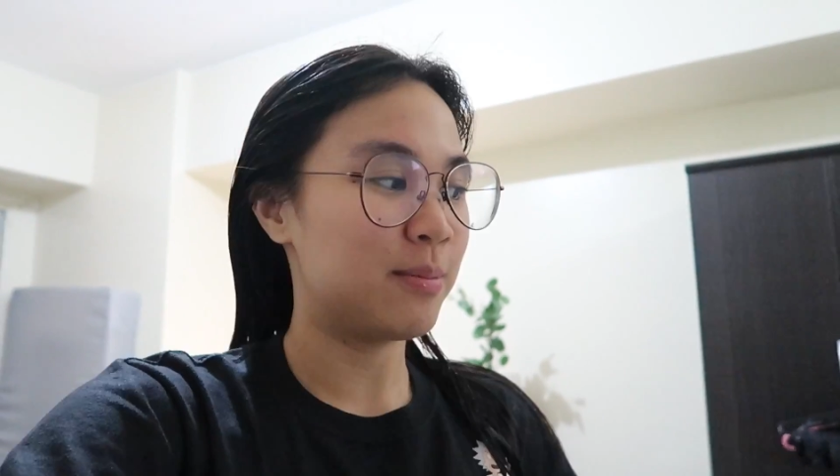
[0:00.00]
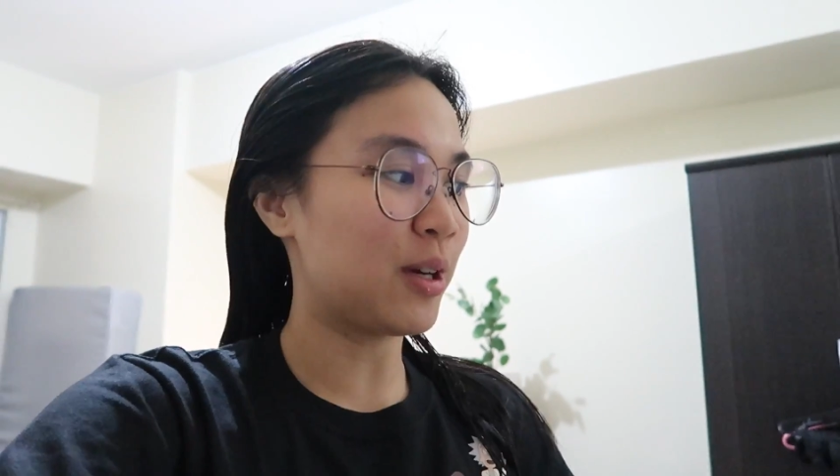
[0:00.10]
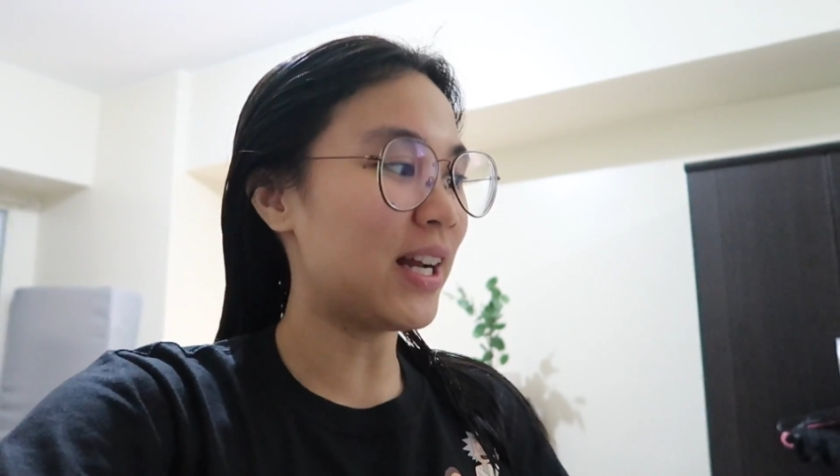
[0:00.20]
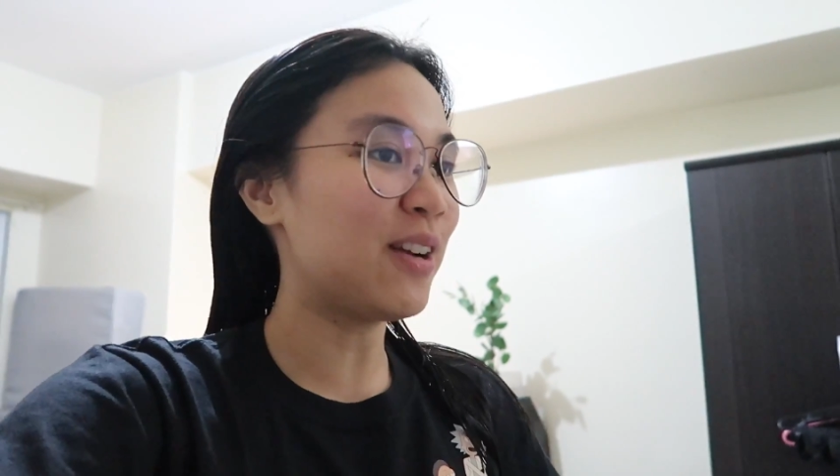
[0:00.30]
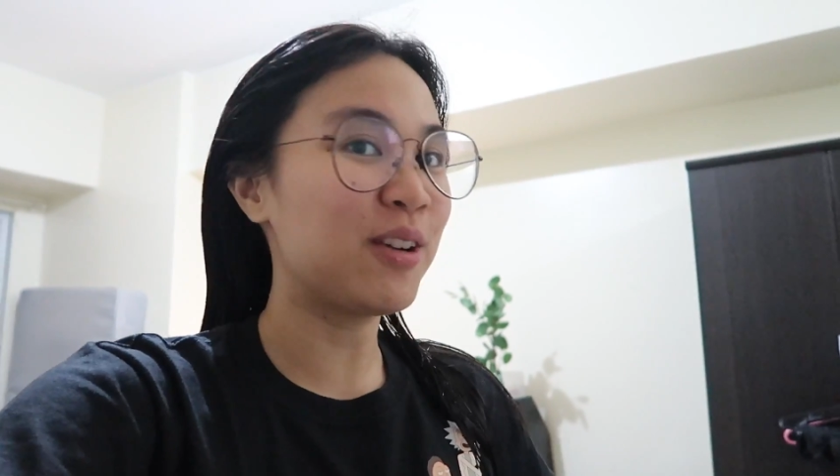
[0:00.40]

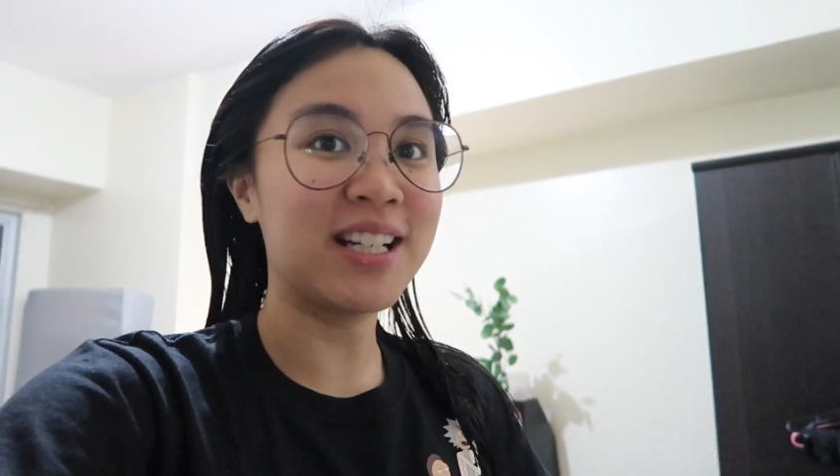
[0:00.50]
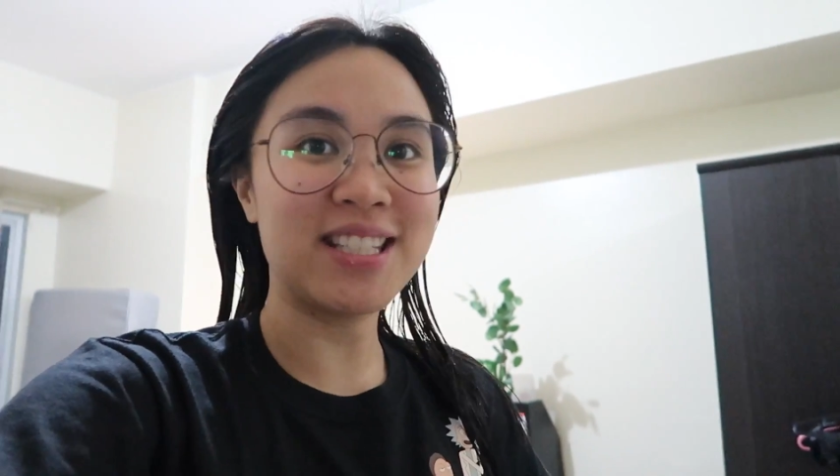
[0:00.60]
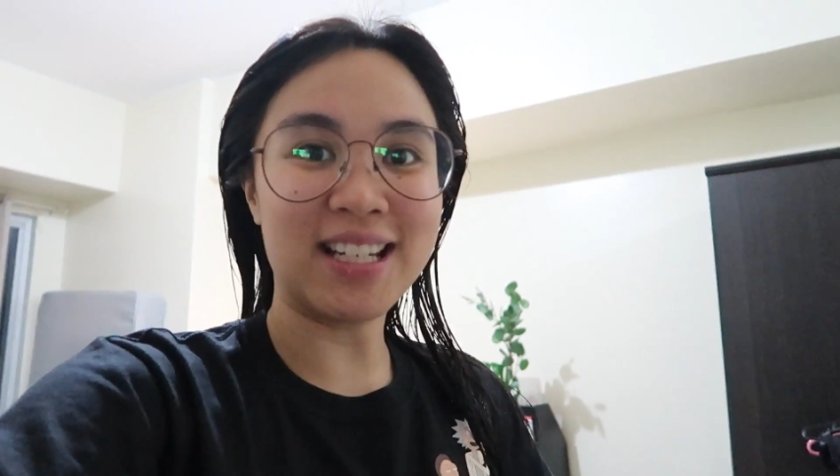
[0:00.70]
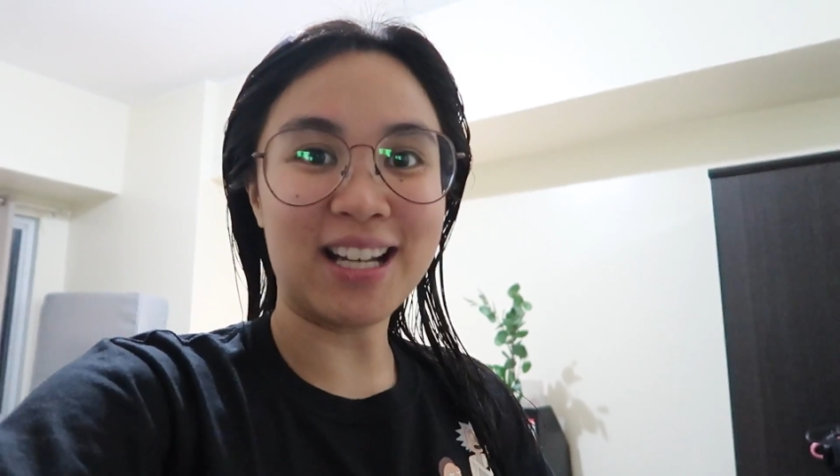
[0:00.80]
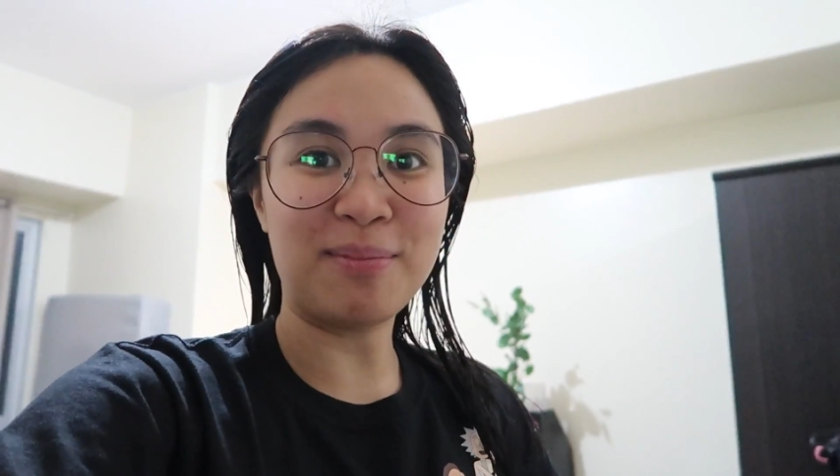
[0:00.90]
But right now we're gonna
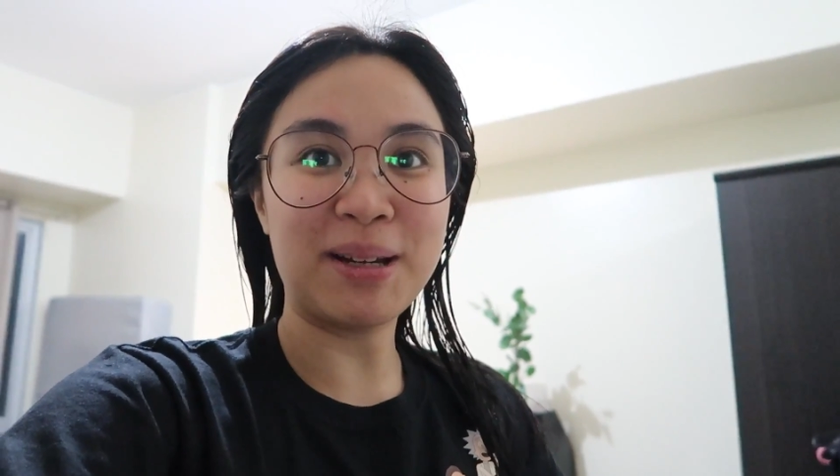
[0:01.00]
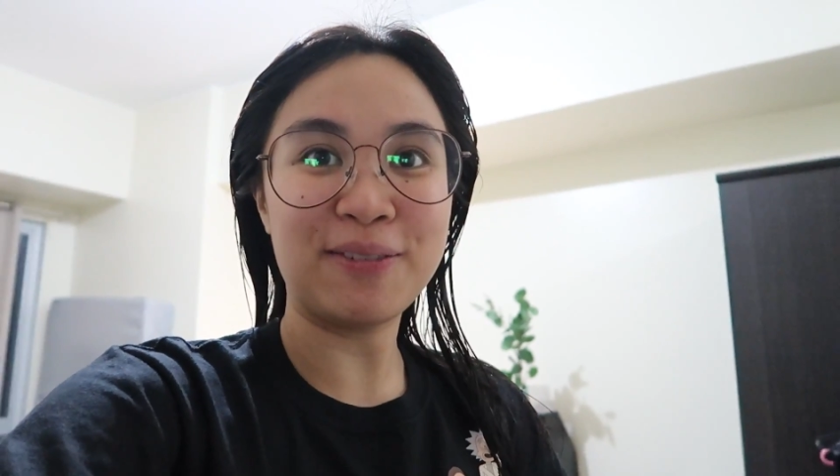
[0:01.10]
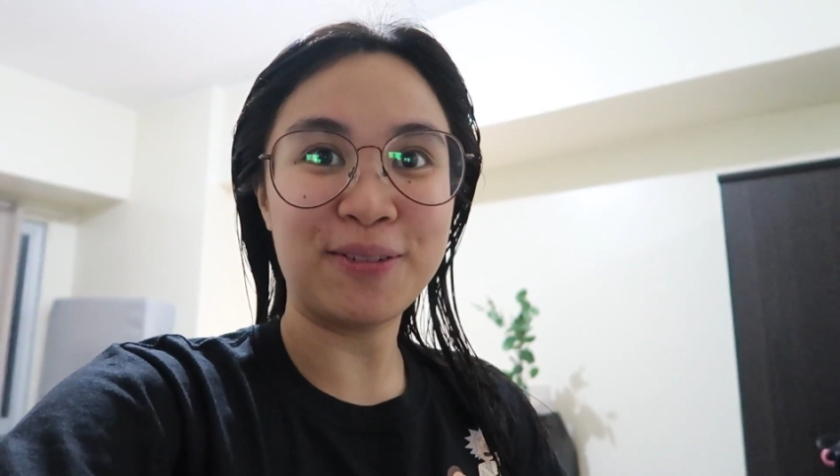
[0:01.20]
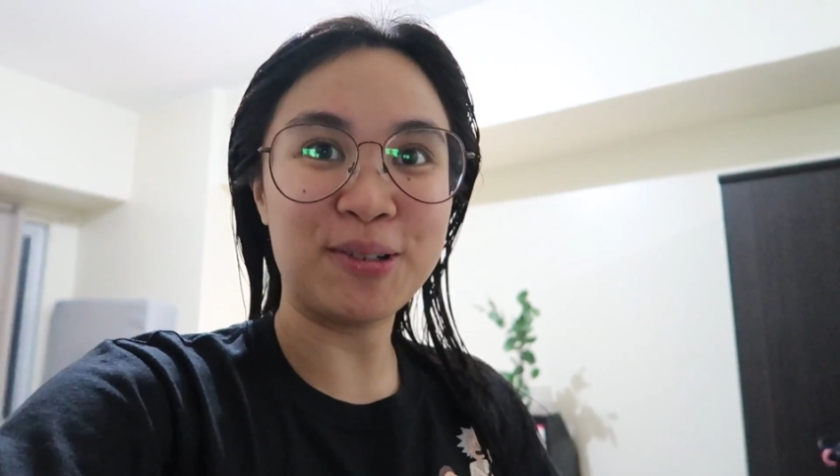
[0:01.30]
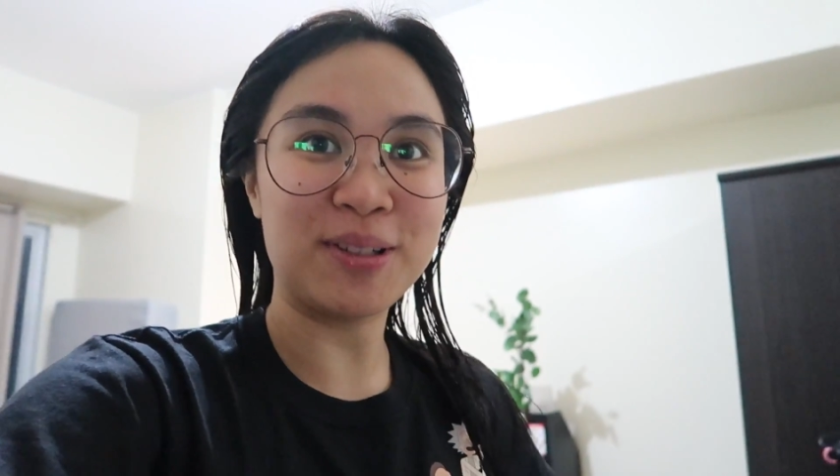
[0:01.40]
check out my
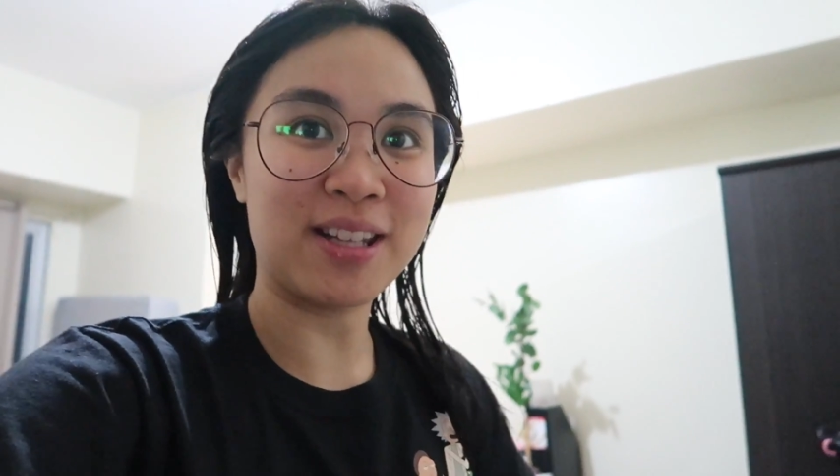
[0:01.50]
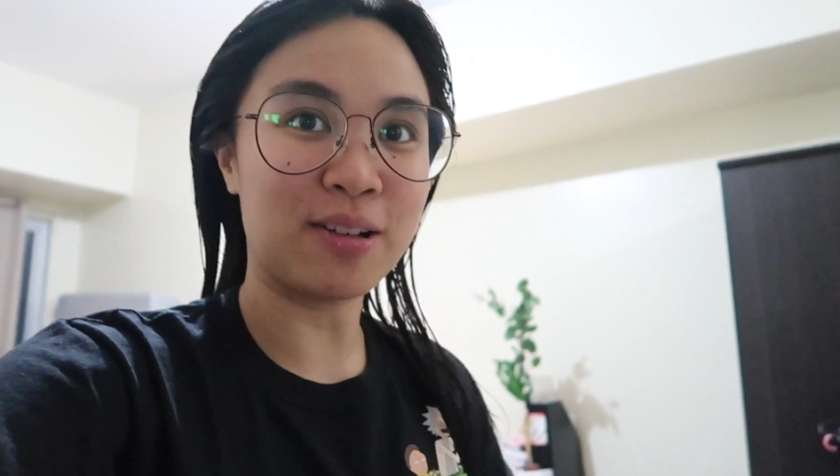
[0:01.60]
food.